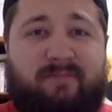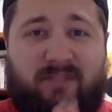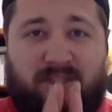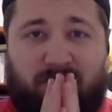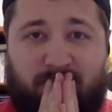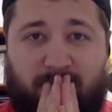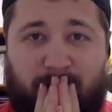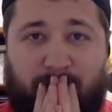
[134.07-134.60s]

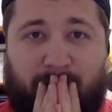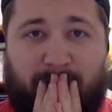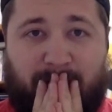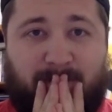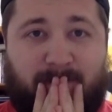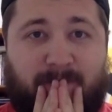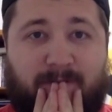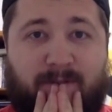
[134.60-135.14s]
Sorry to
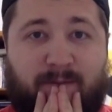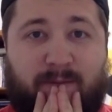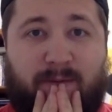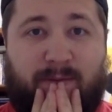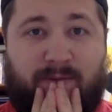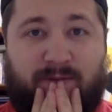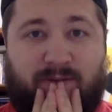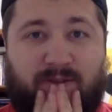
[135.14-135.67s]
burst some
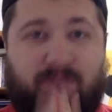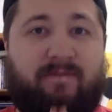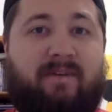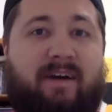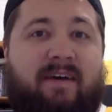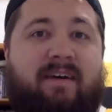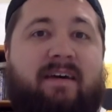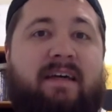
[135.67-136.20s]
bubbles.
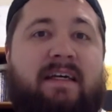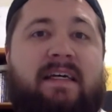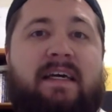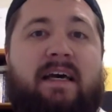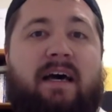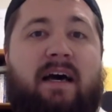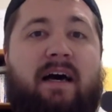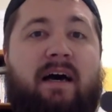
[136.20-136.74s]
Uh,
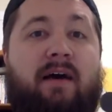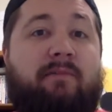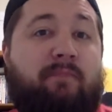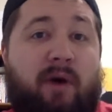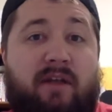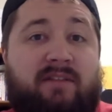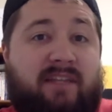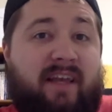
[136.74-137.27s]

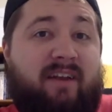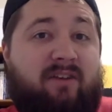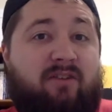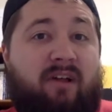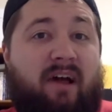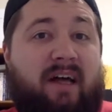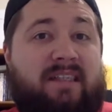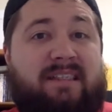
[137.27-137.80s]
uh, but Santa
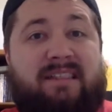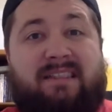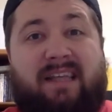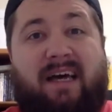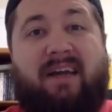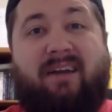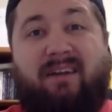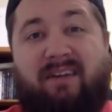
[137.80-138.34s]
Claus is
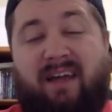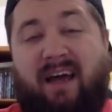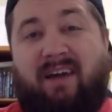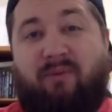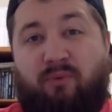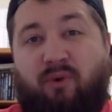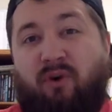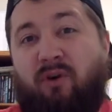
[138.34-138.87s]
not a,
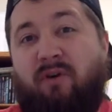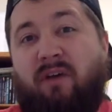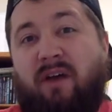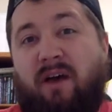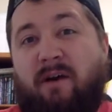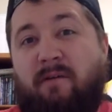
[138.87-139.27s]
not a real